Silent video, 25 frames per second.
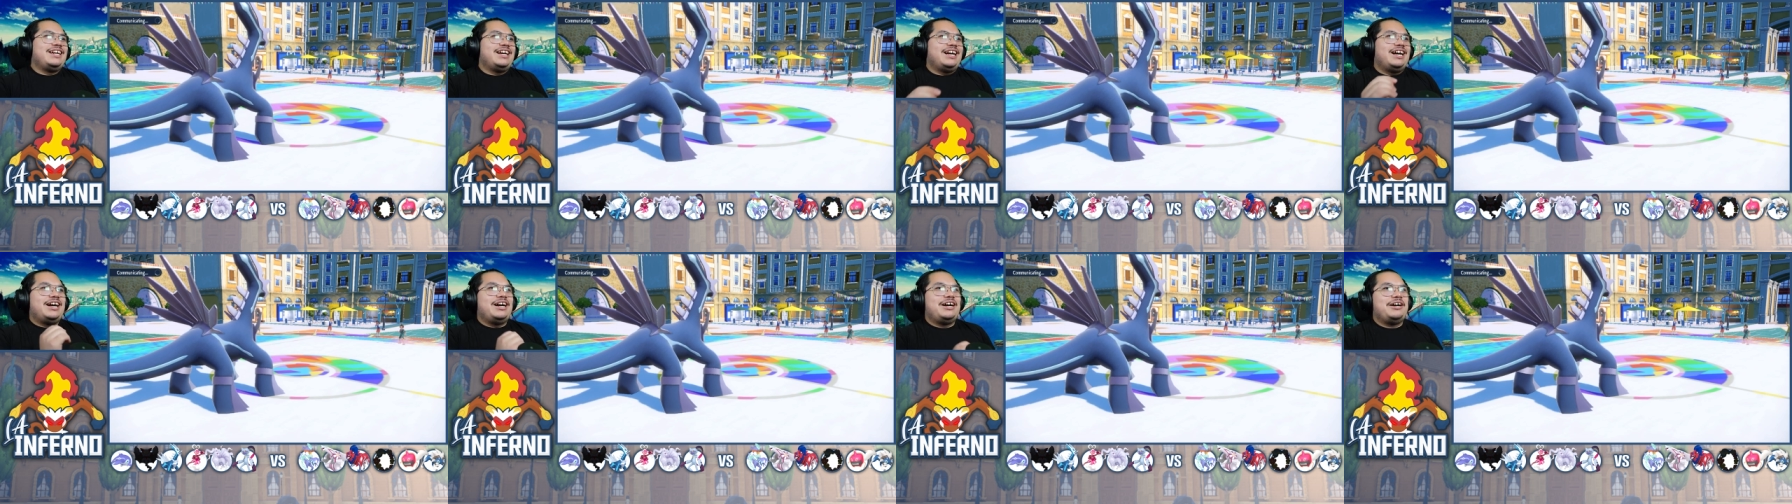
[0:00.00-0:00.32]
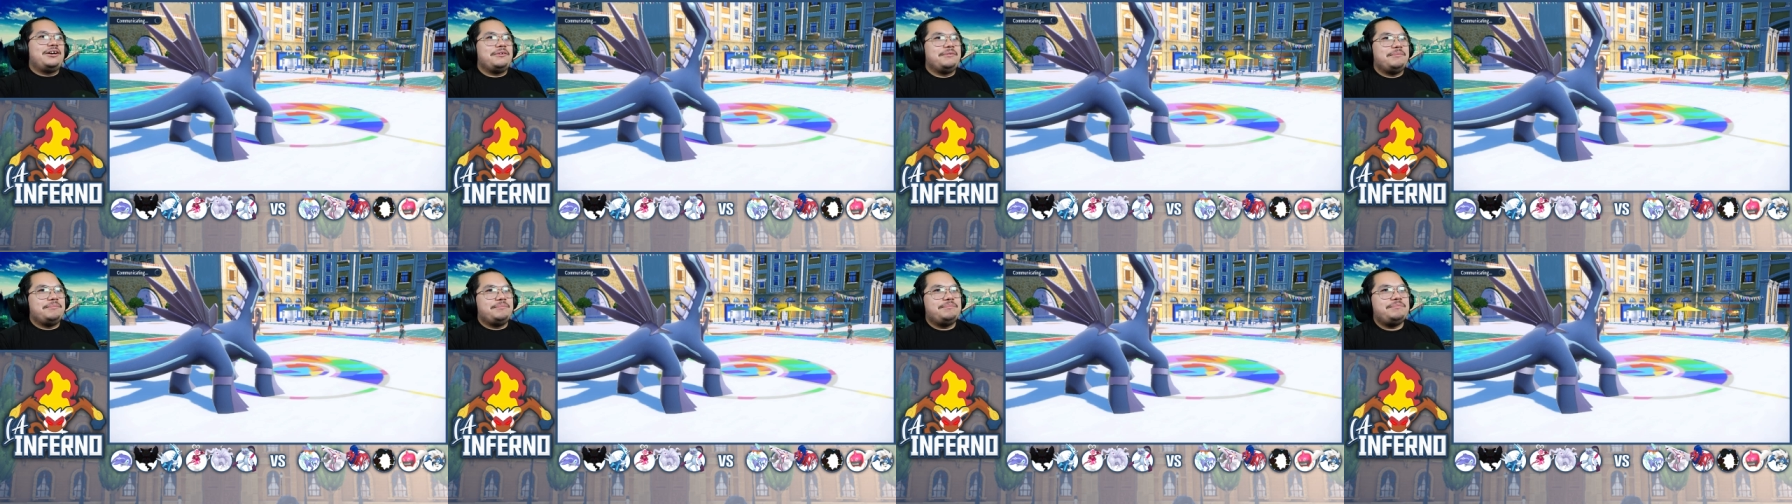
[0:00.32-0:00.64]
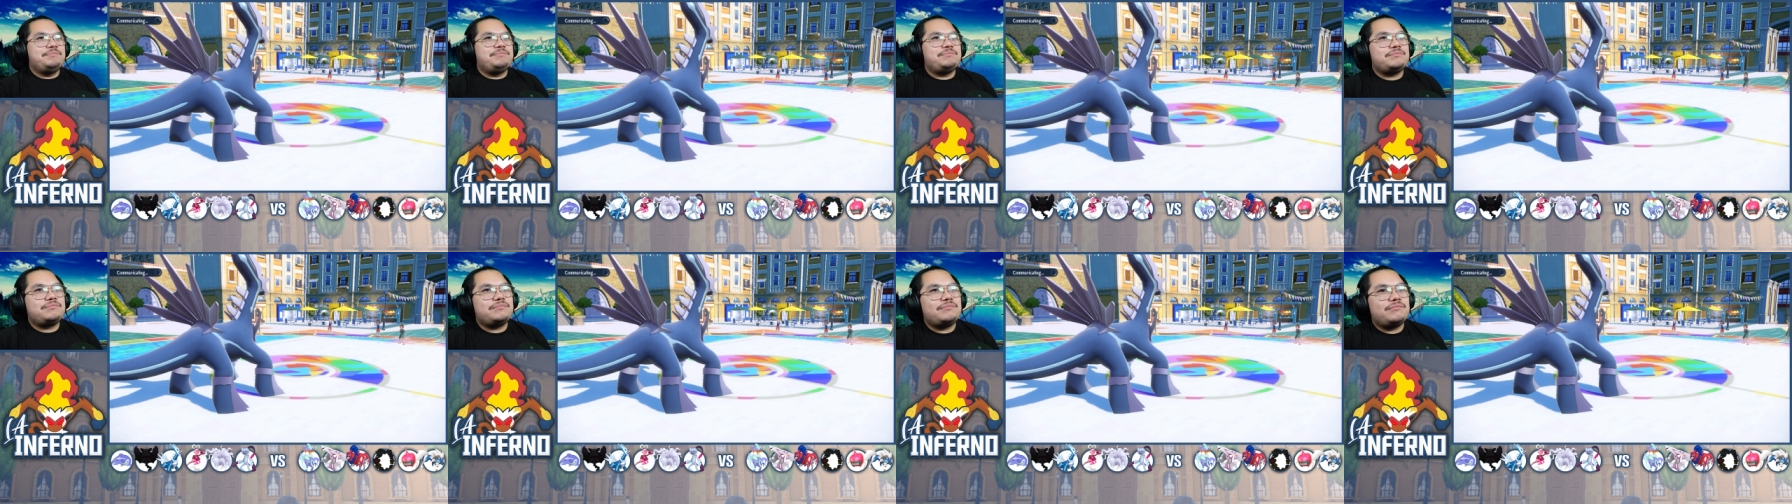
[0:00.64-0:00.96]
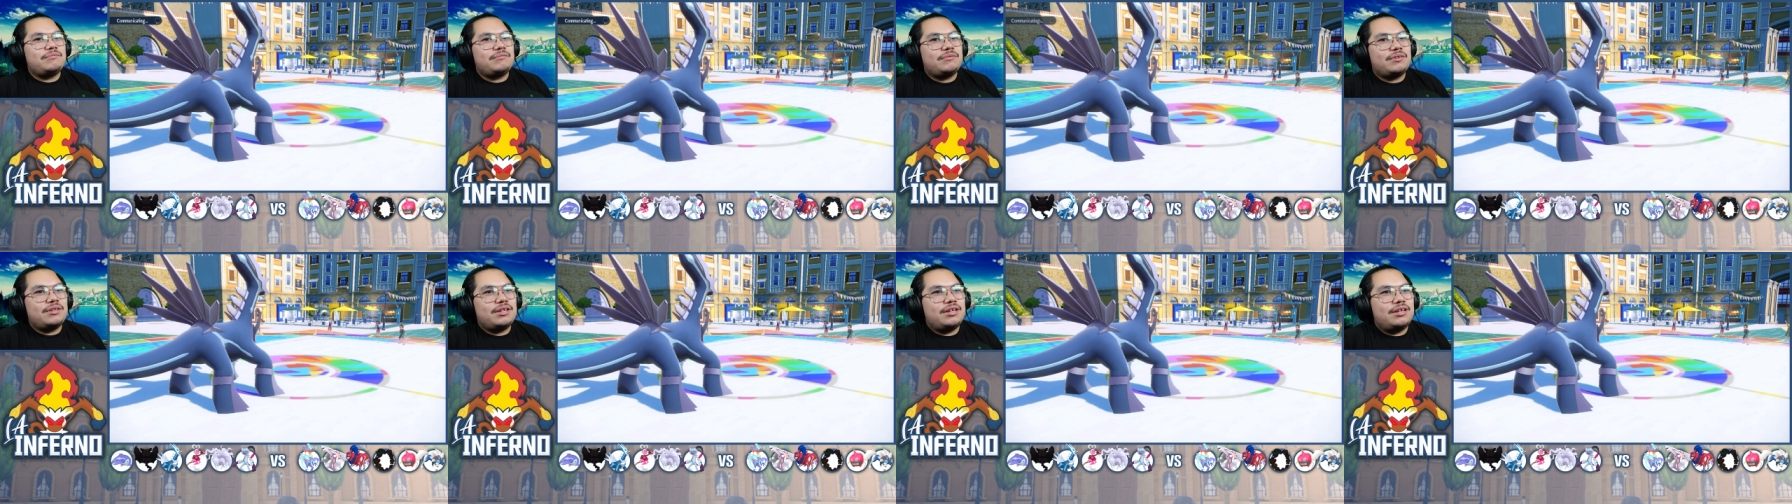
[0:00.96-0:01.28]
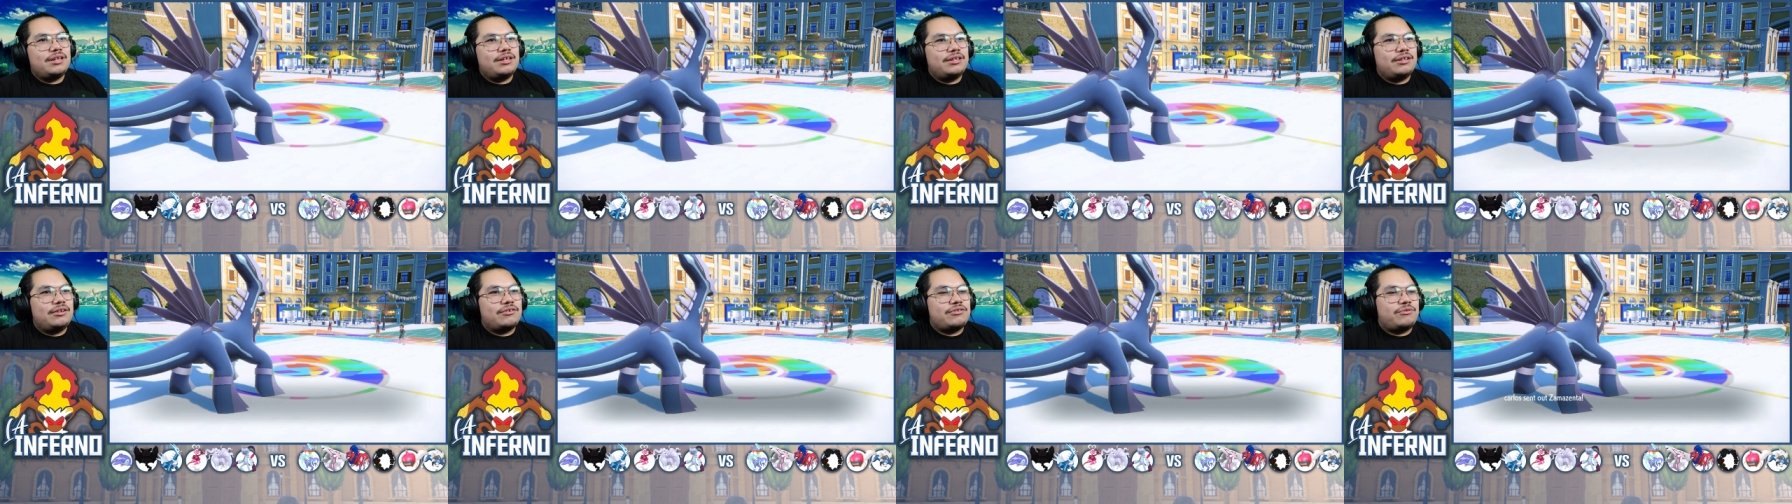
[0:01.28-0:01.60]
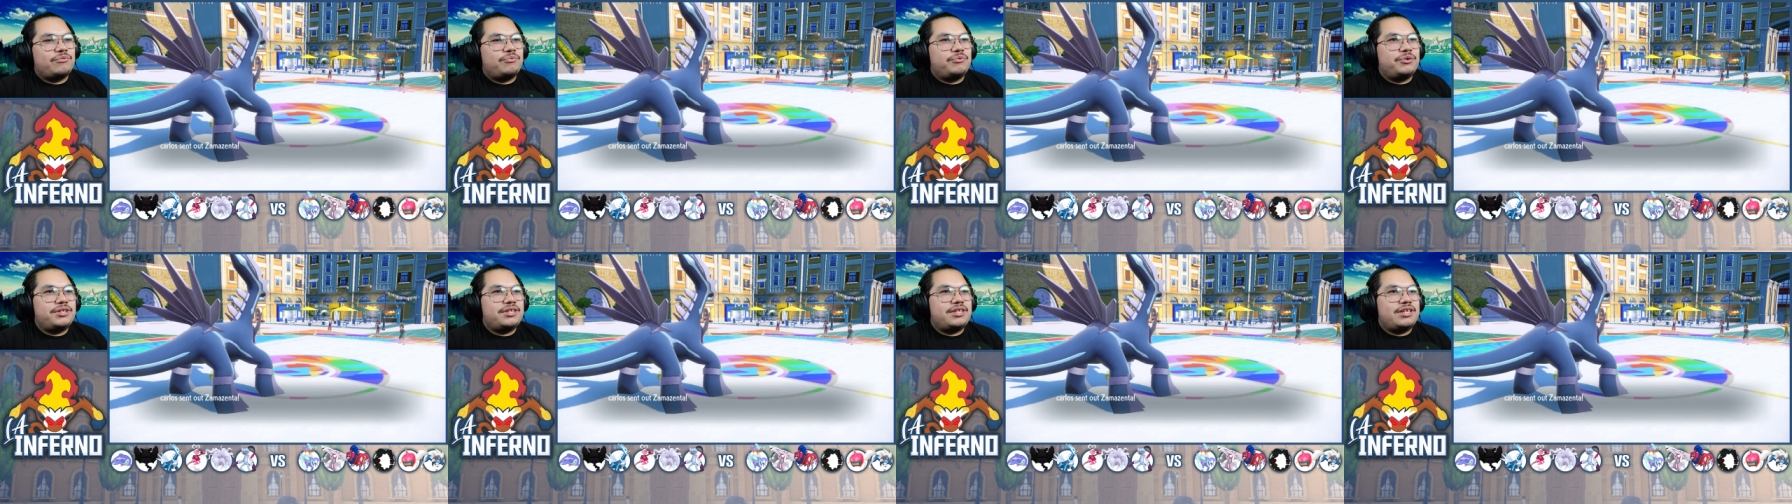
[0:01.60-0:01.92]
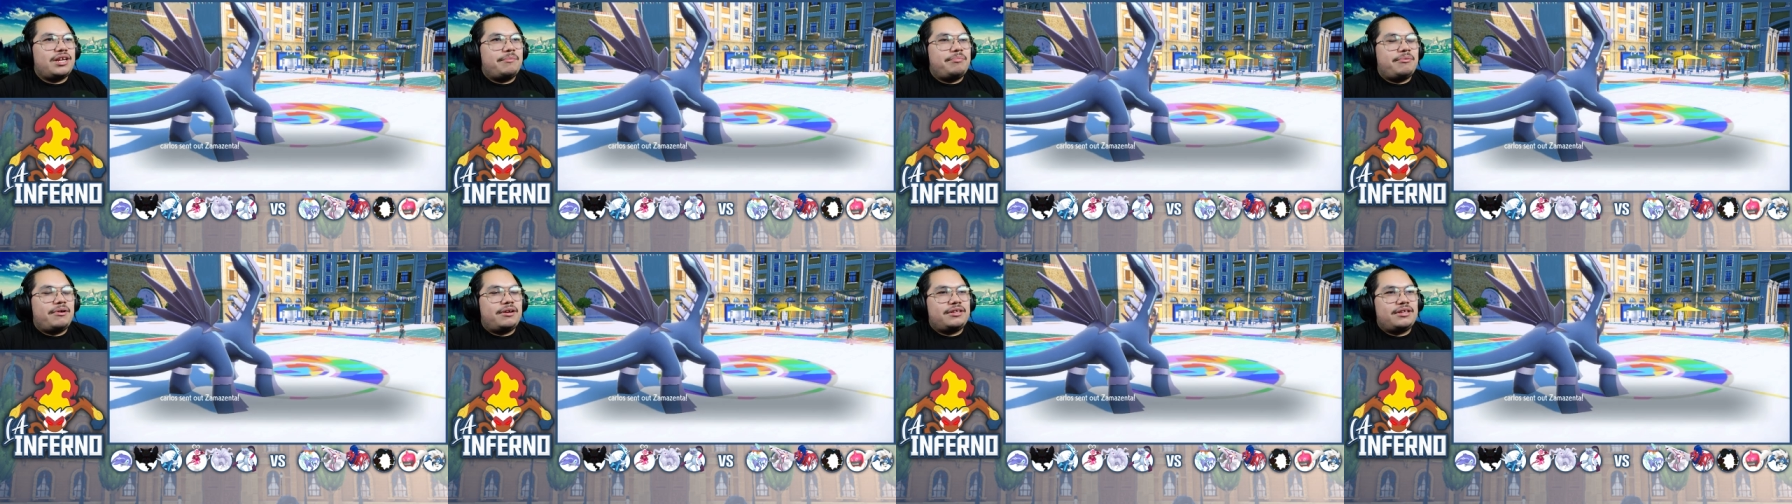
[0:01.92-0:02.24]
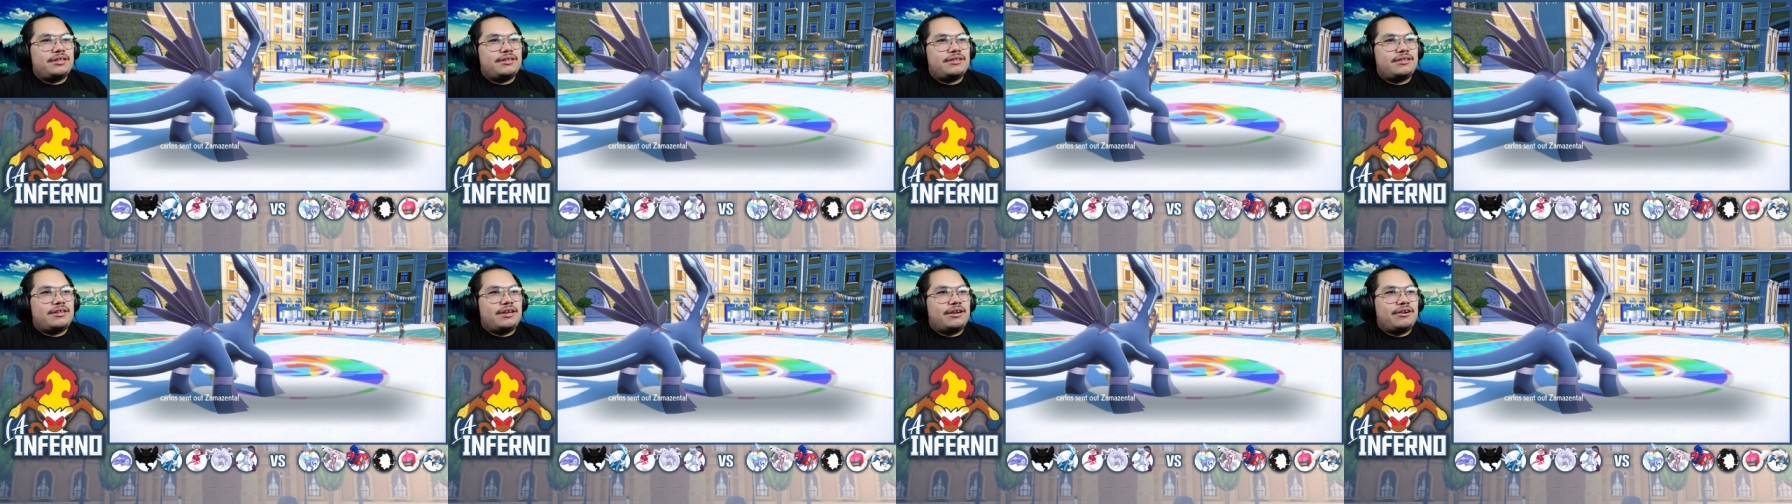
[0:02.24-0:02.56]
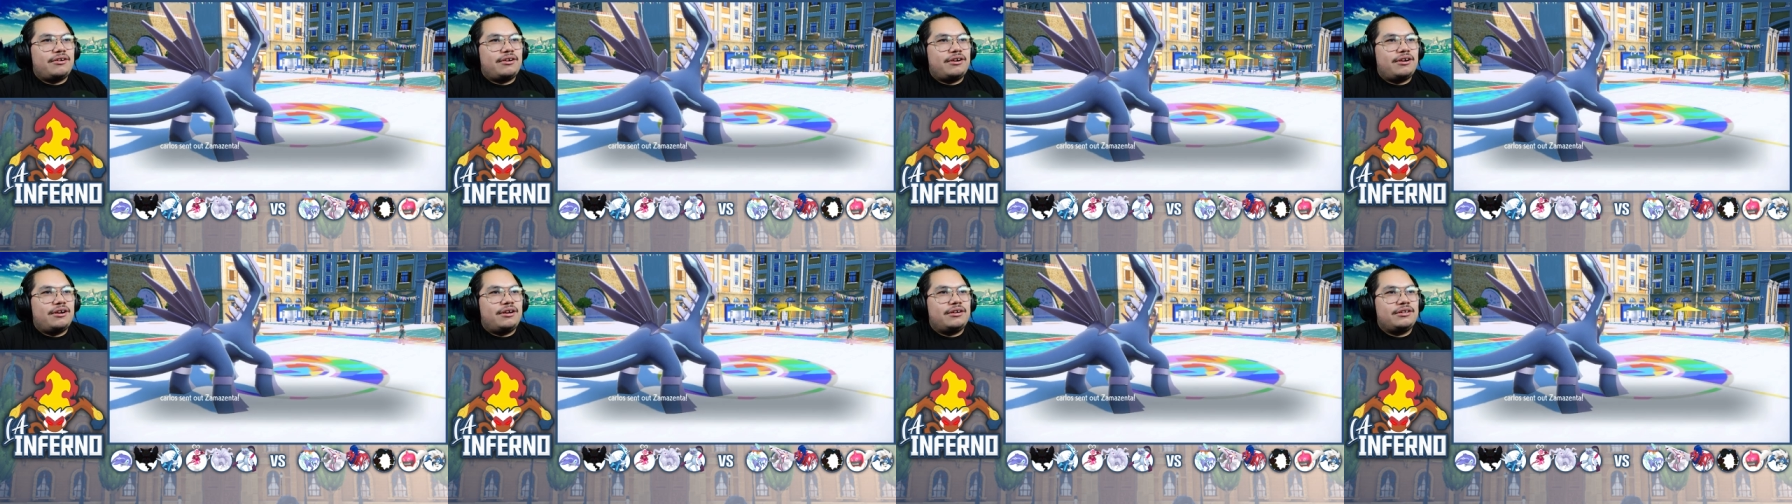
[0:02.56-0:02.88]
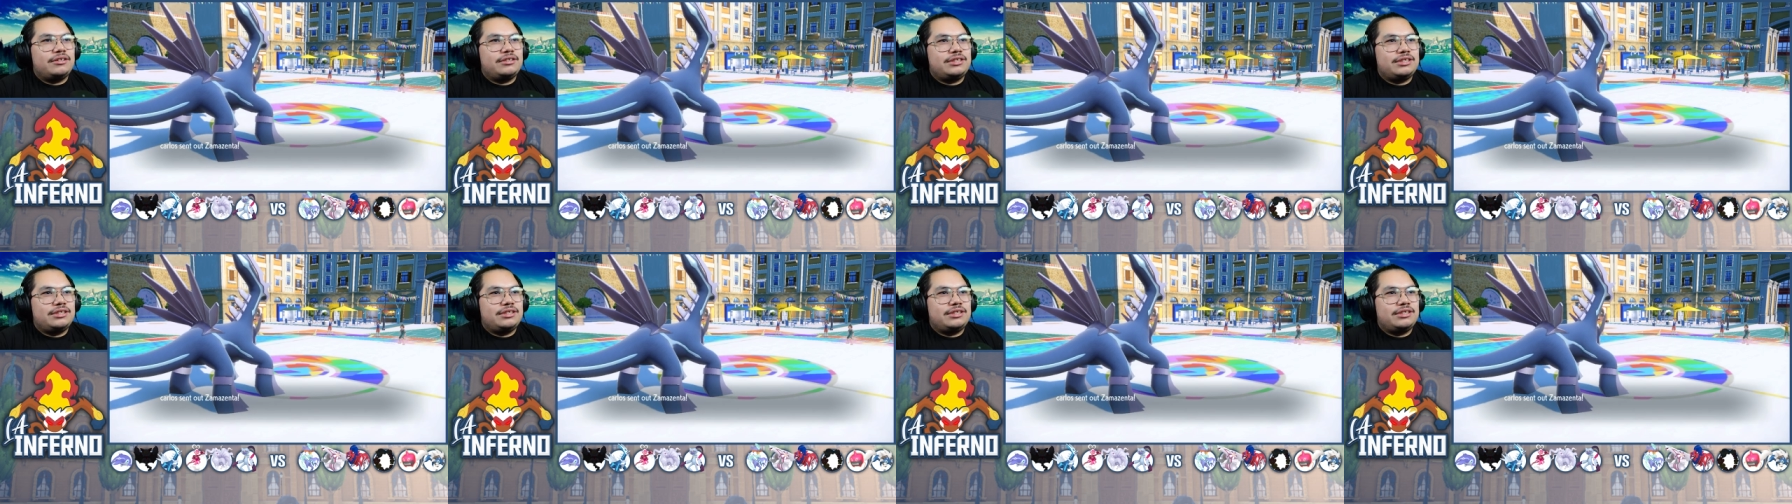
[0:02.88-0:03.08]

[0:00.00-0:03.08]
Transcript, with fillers: Um, There's a reason I brought this Terra on